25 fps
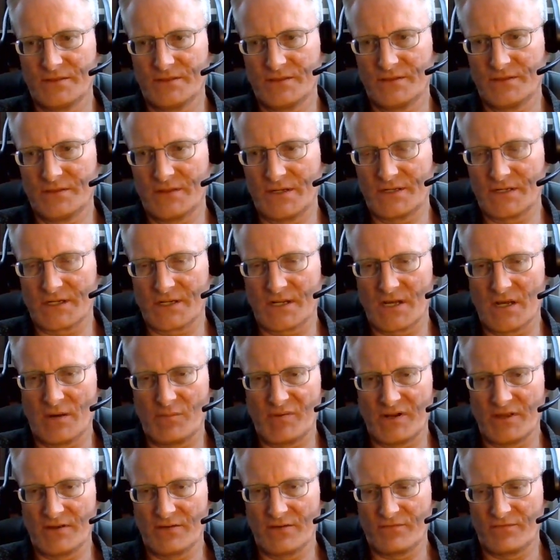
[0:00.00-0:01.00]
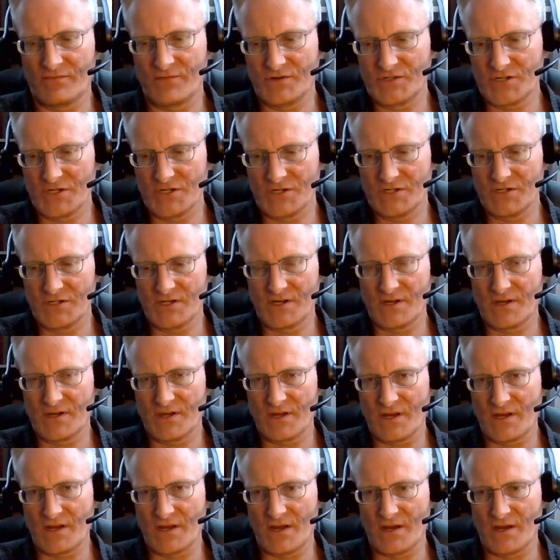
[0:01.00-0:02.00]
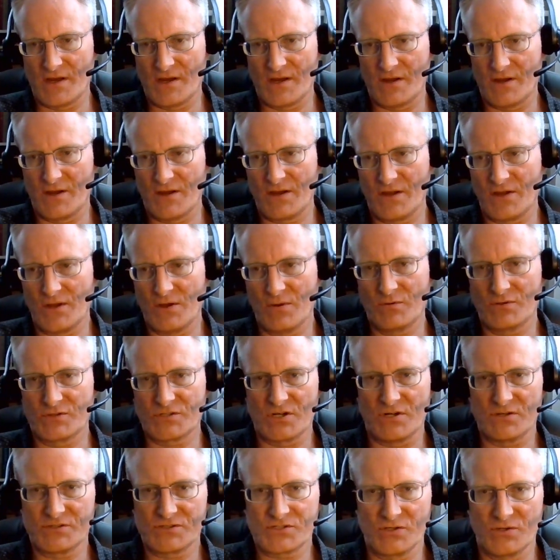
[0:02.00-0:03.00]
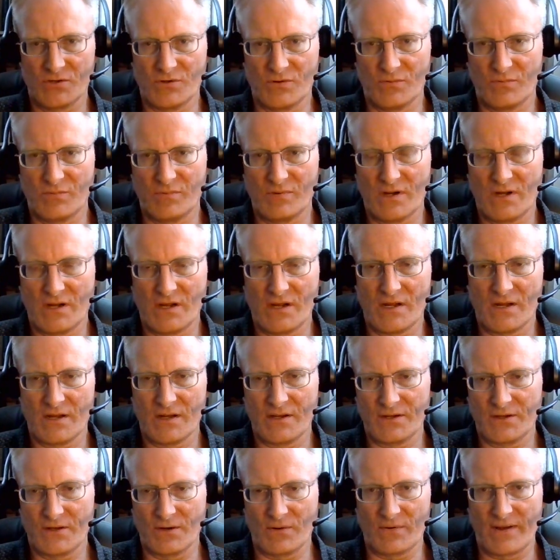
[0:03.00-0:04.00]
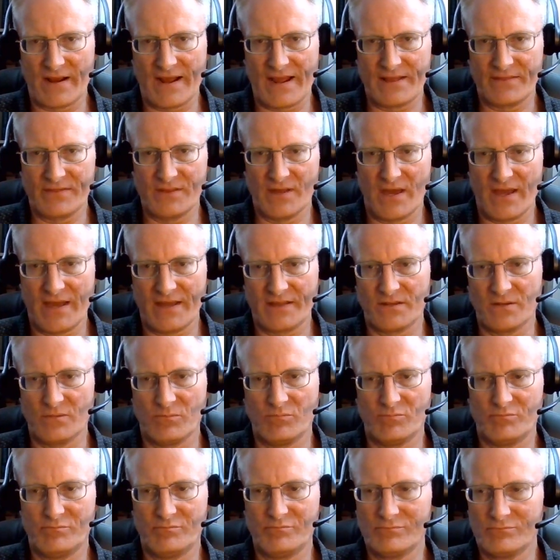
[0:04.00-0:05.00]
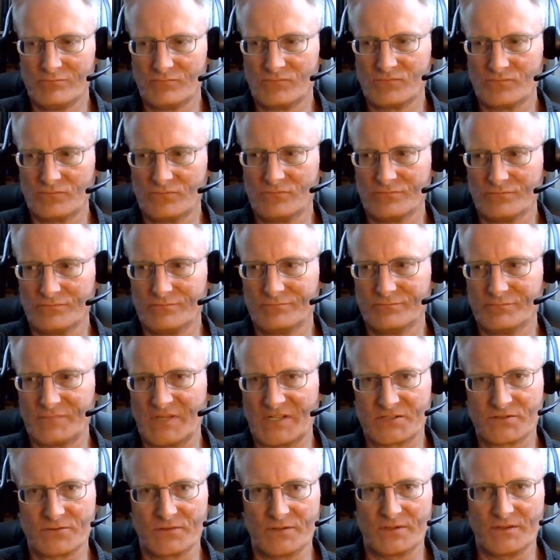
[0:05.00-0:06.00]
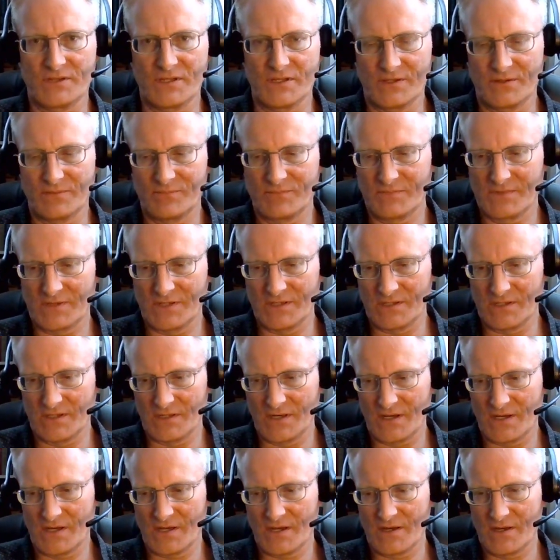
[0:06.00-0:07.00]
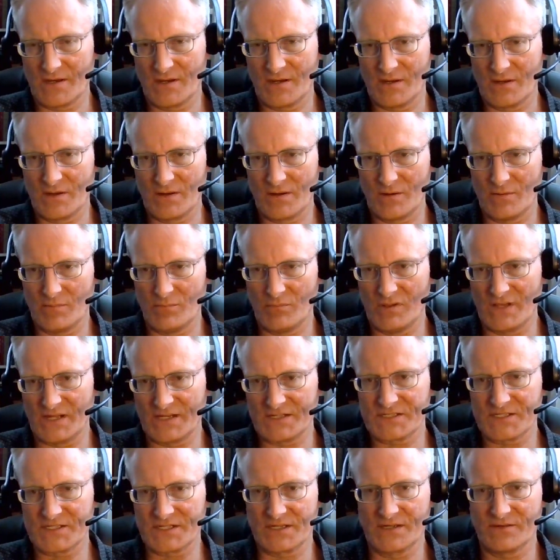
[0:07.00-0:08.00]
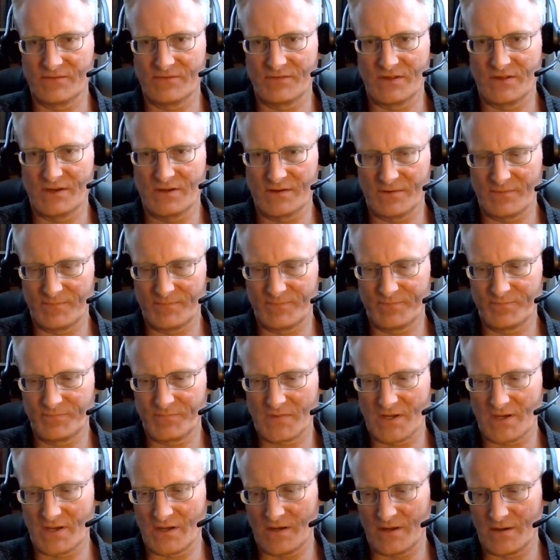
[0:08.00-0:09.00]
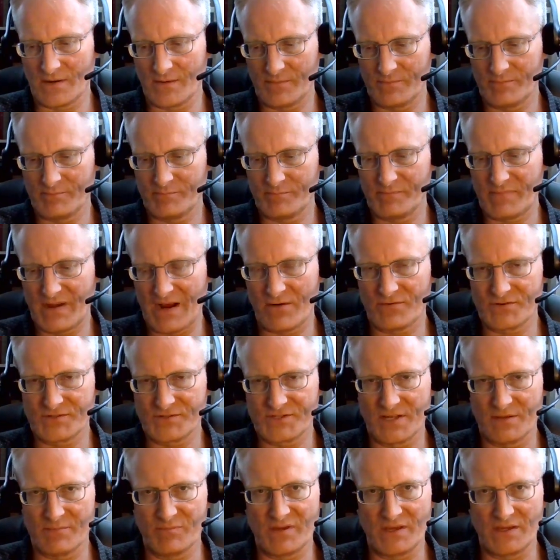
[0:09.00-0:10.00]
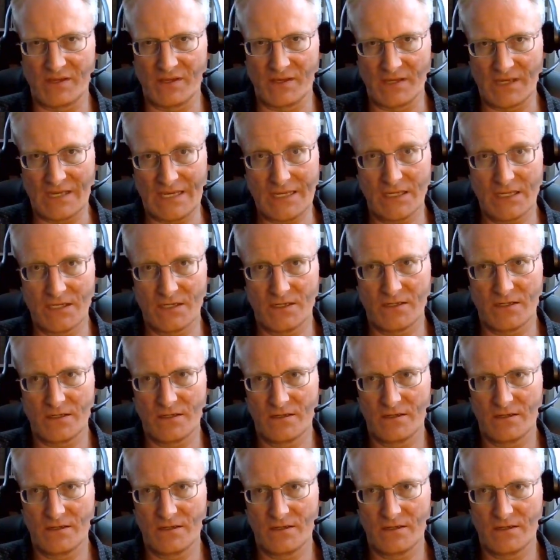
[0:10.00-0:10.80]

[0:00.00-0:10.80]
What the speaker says: London Company of Virginia. He was also, had the basically the blessing of the powers that be in